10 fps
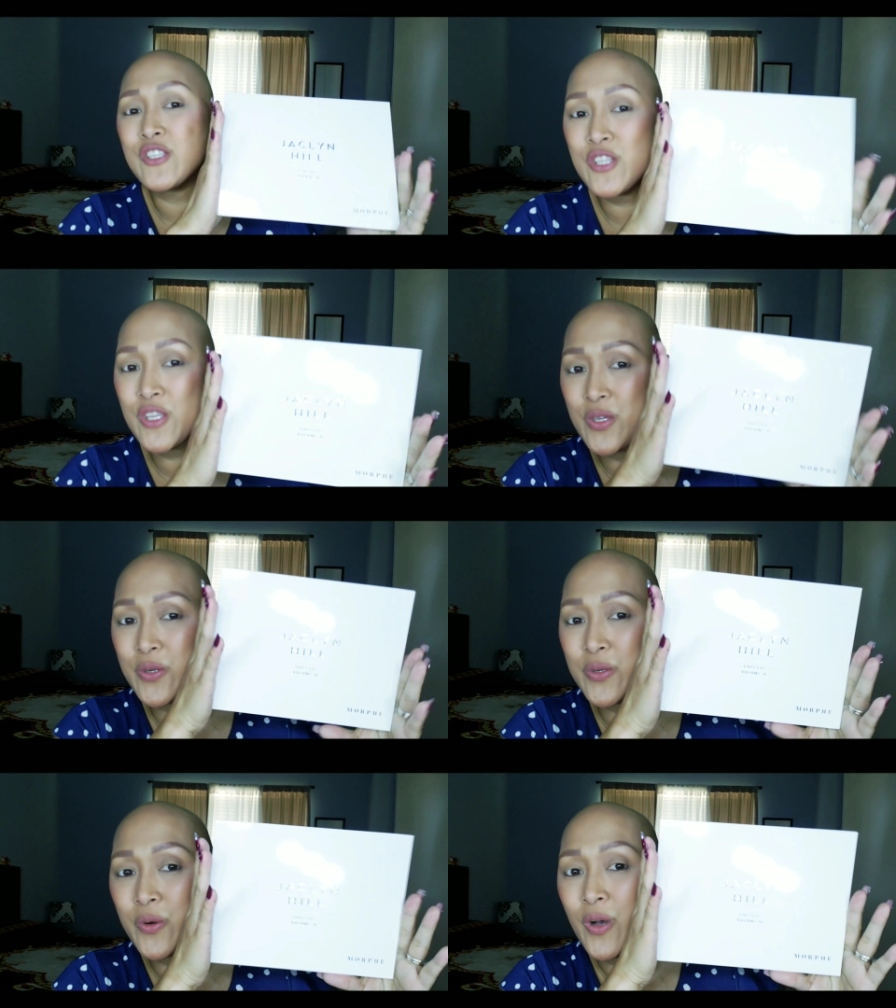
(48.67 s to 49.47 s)

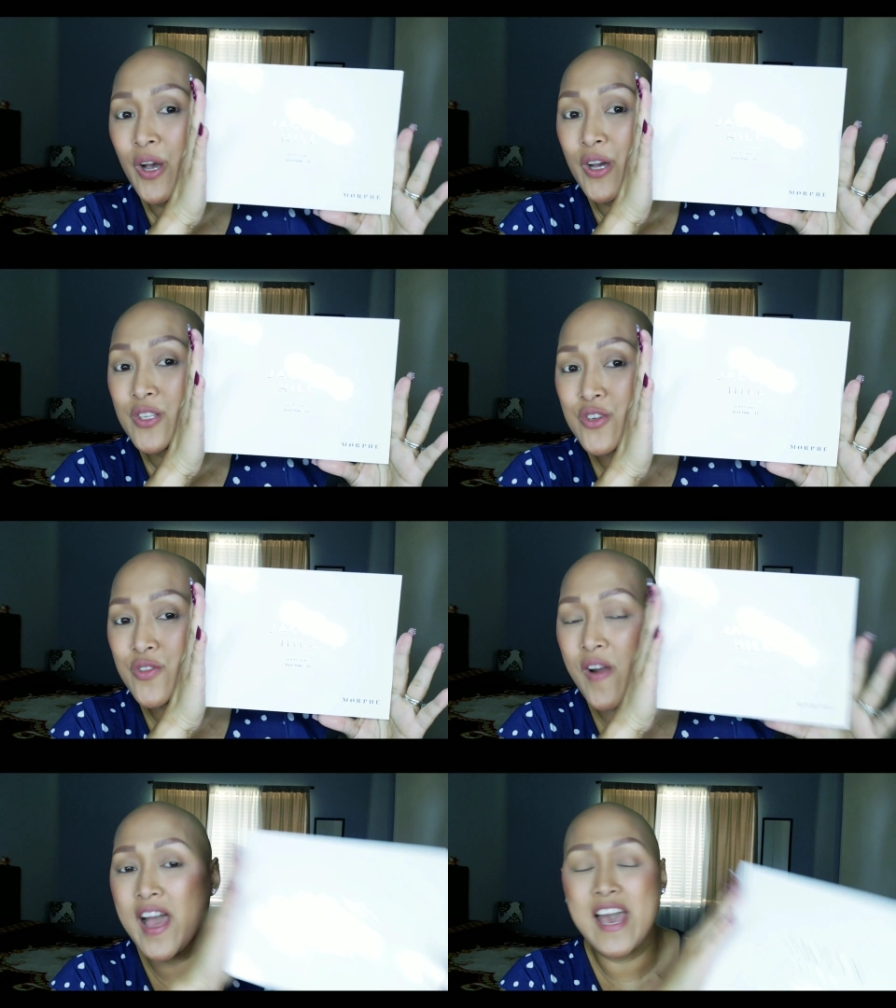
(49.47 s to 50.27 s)
to
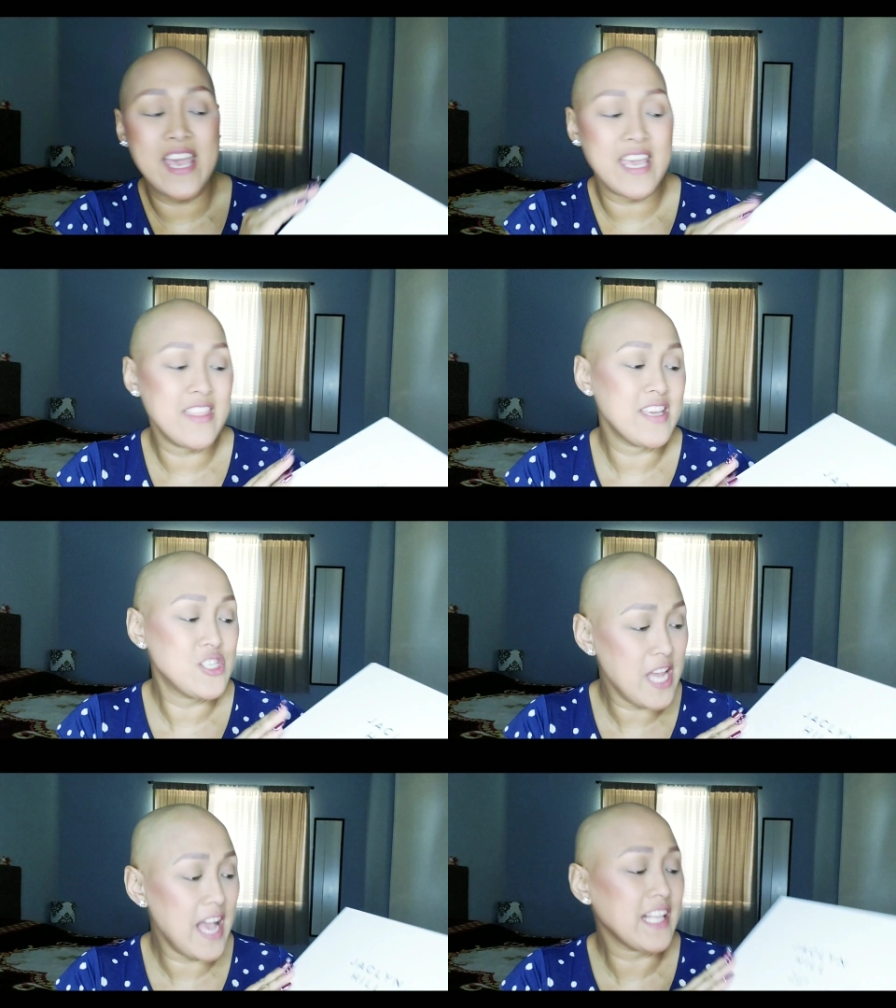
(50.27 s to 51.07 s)
try the
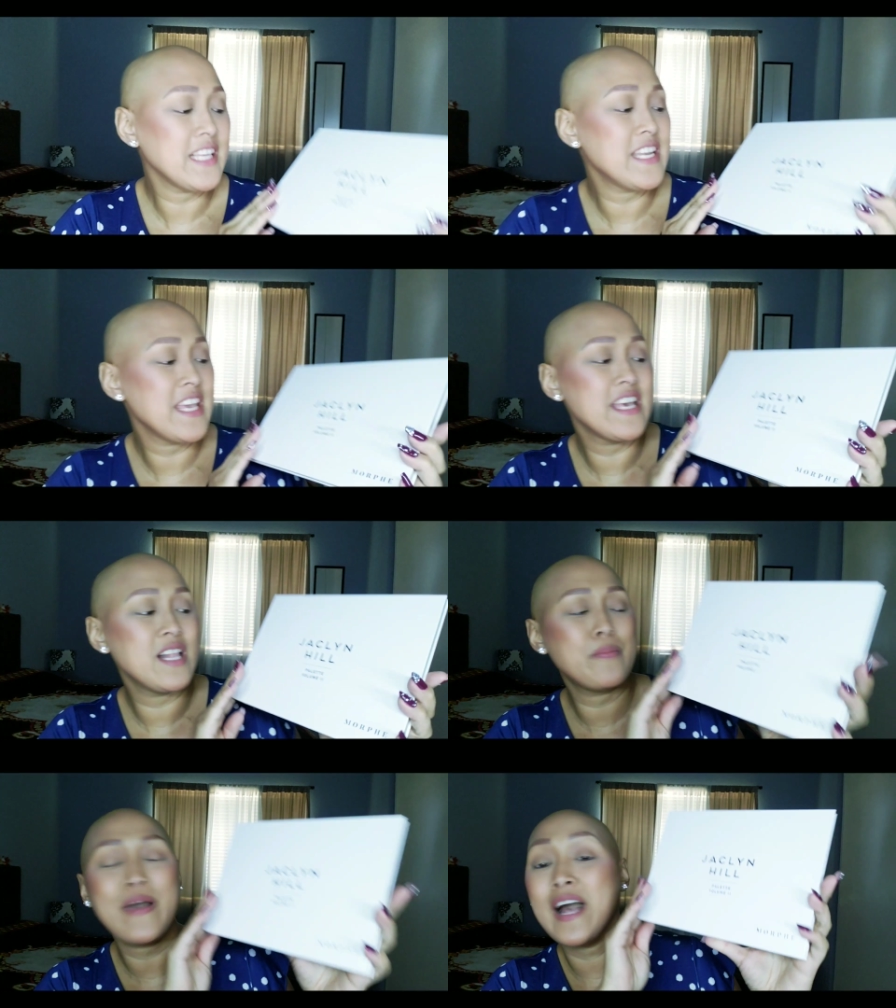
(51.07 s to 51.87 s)
Jaclyn
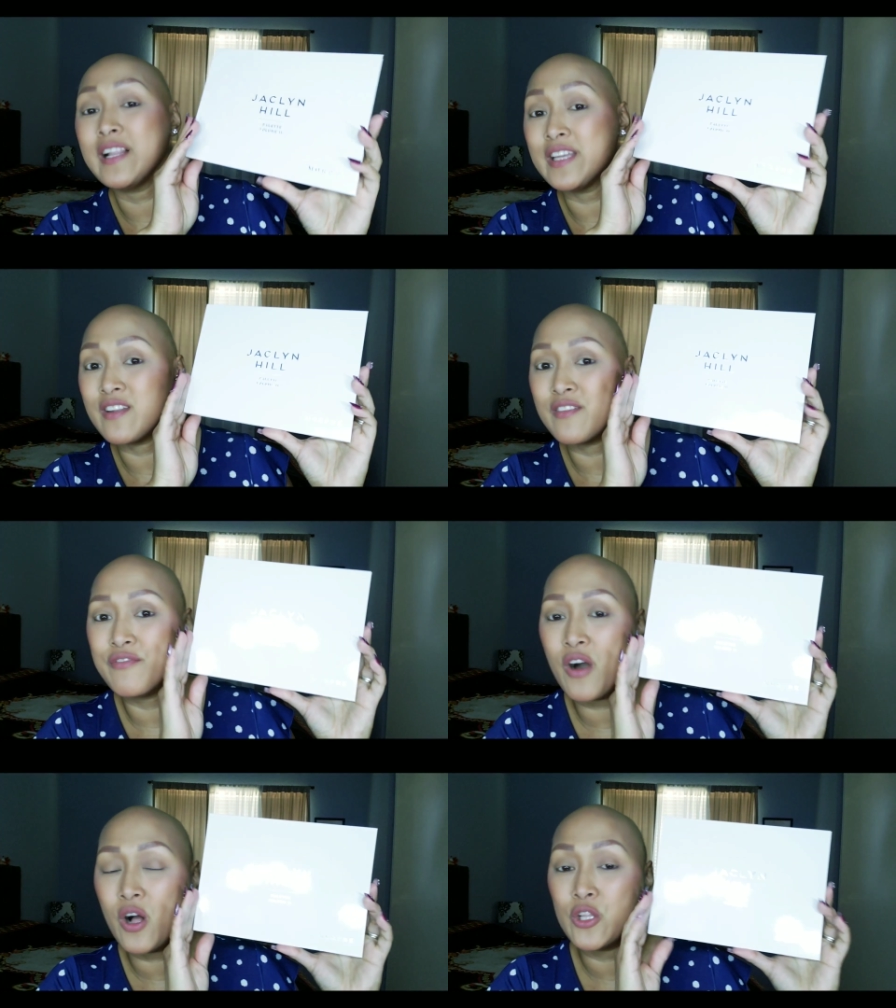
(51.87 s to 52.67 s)
Hill palette
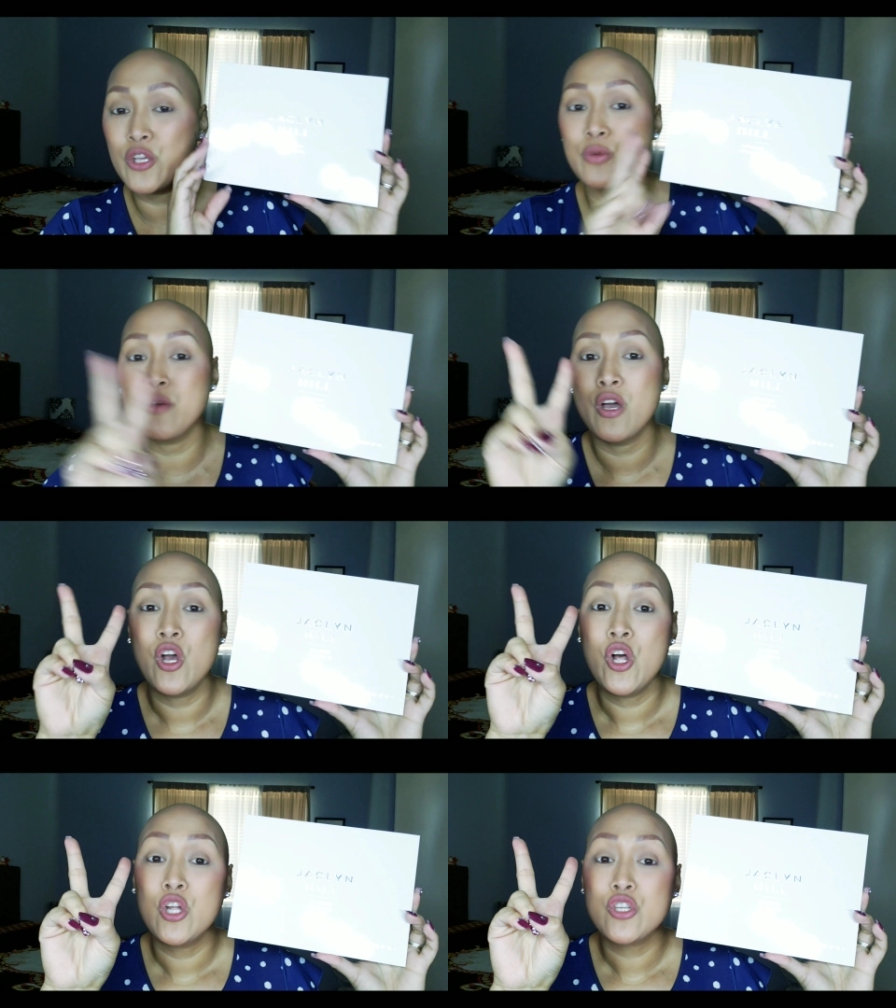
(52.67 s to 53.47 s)
volume
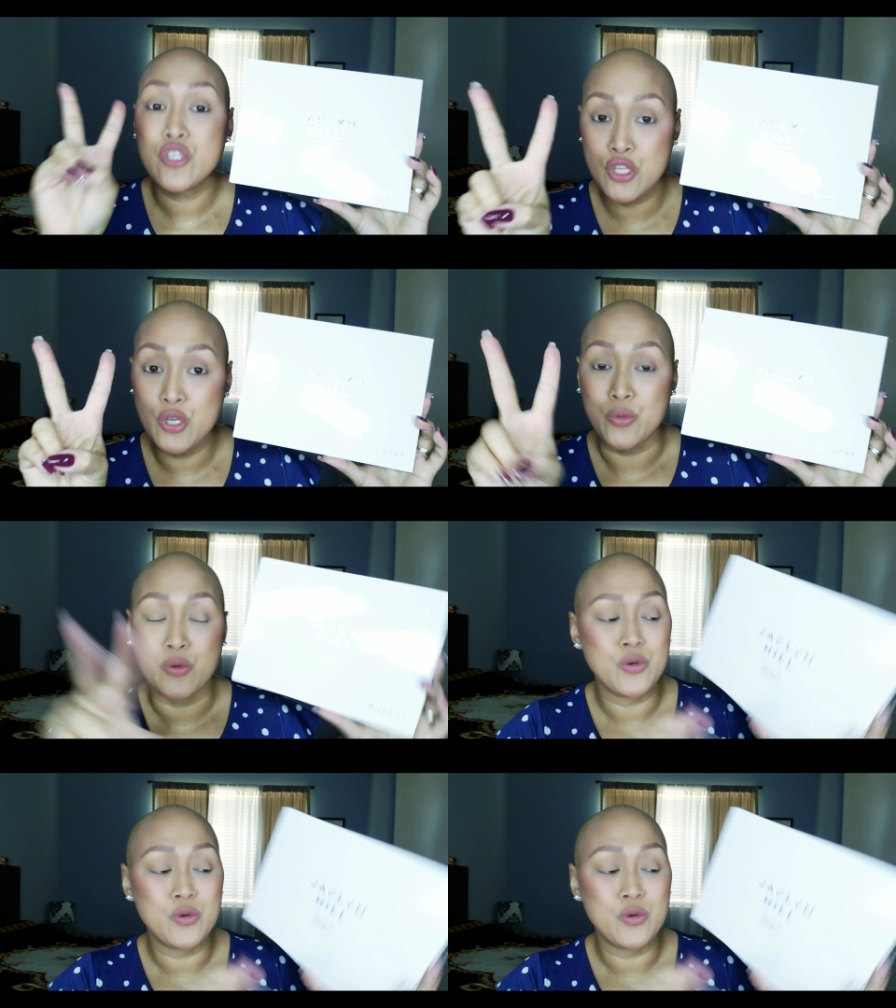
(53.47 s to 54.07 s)
2.